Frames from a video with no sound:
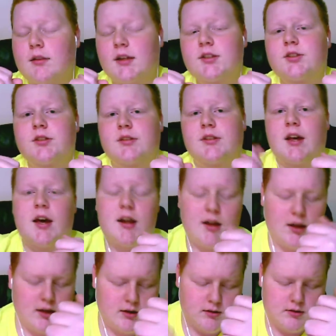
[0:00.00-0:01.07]
let's just add
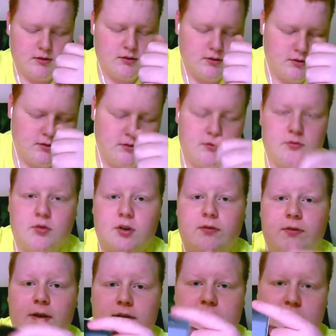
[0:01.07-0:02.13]
a
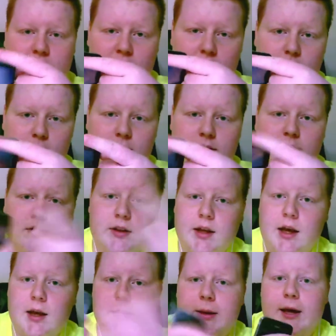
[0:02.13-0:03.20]
front-facing camera to the
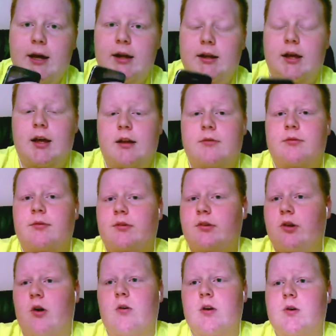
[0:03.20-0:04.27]
iPad and
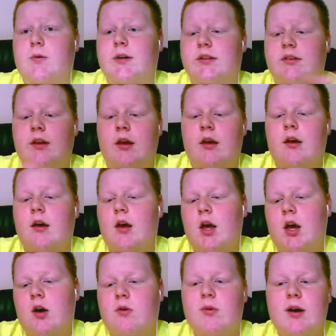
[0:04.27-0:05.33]
call it quits.
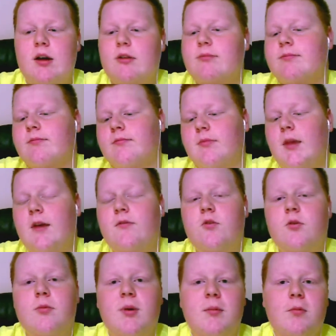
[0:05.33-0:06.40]
Well, if
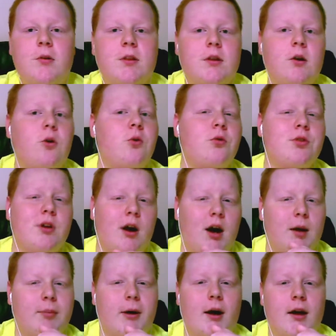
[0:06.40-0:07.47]
you remember in the older
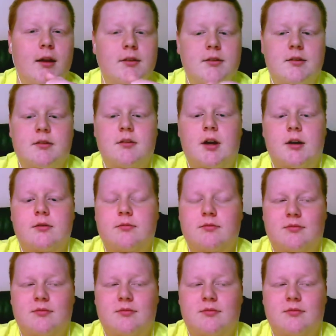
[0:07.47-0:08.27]
iPads that